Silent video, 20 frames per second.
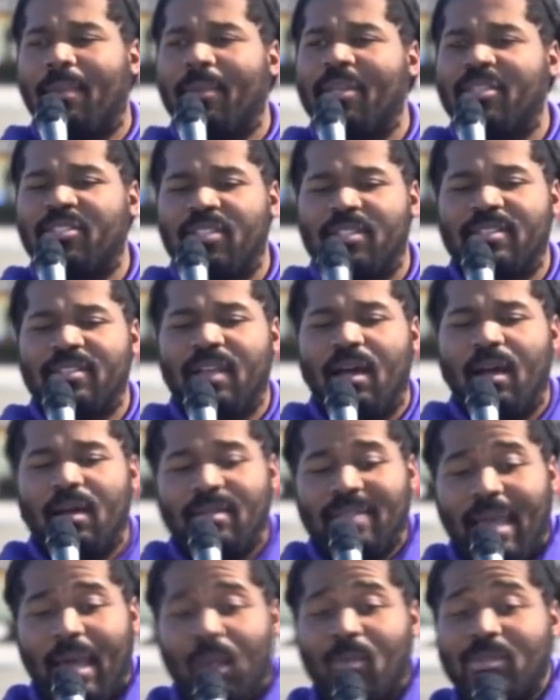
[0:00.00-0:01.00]
images
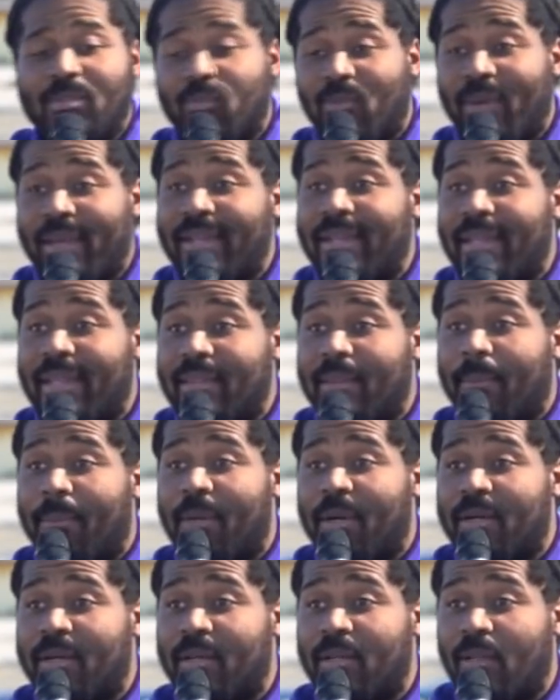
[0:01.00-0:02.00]
that was written in the
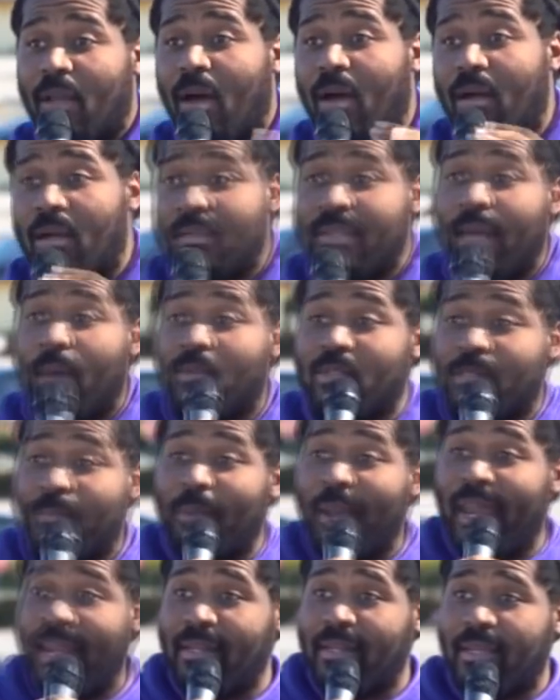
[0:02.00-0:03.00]
book of the law, that was
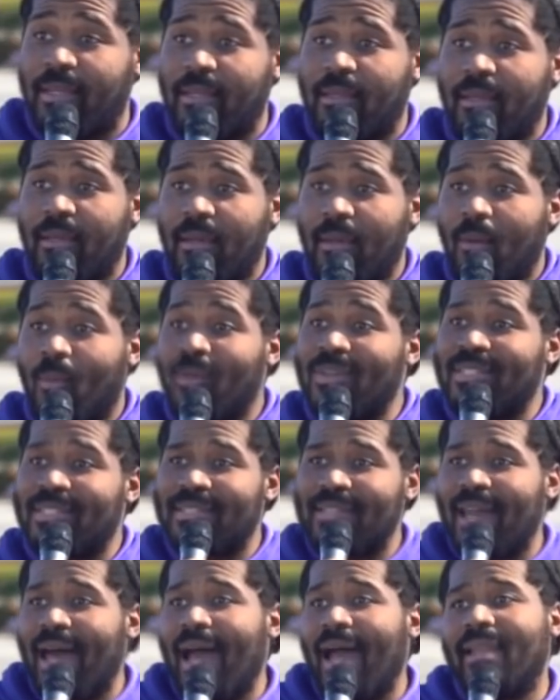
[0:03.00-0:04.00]
painted, was
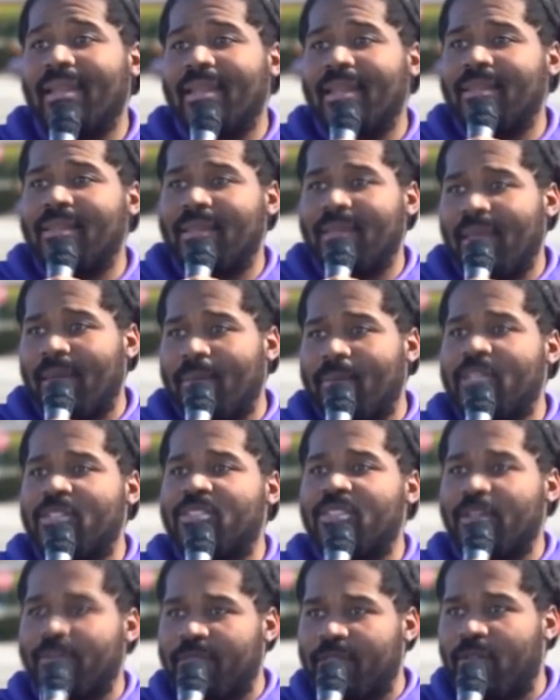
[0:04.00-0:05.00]
not in the
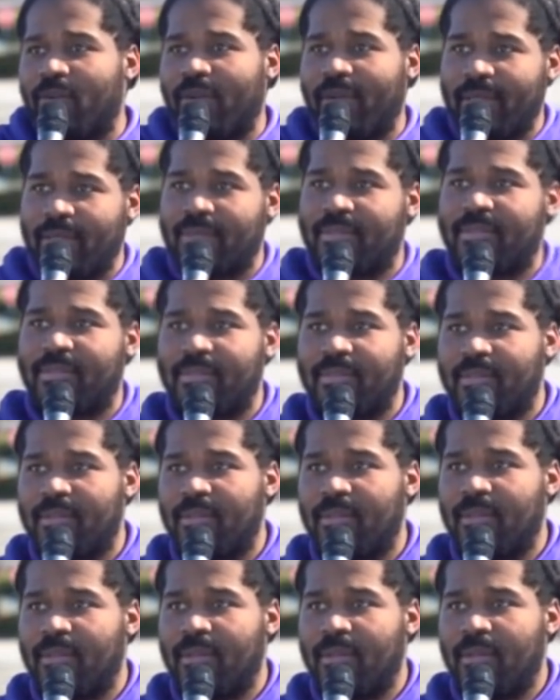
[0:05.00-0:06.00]
image of the Greeks. Right.
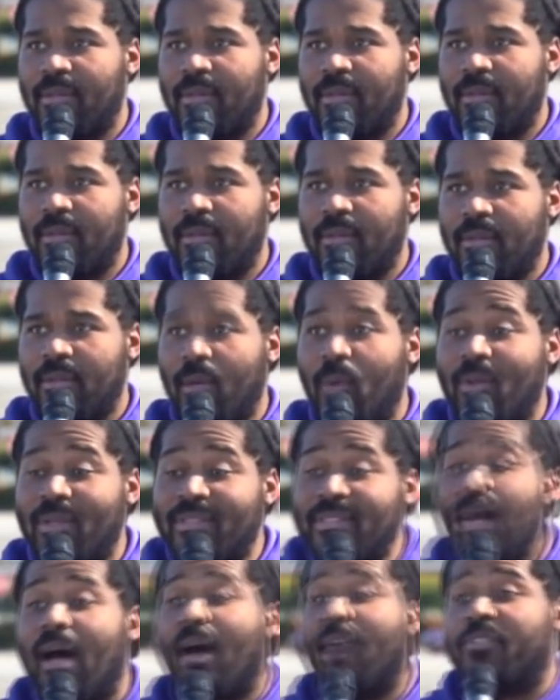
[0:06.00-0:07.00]
It
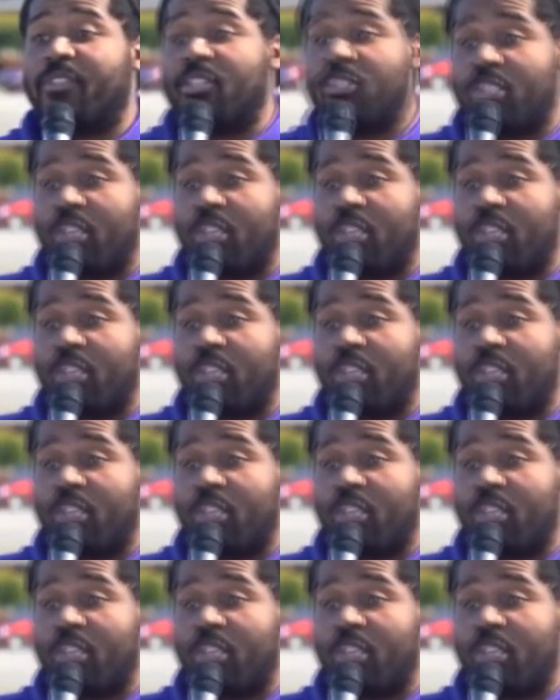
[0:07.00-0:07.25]
was of the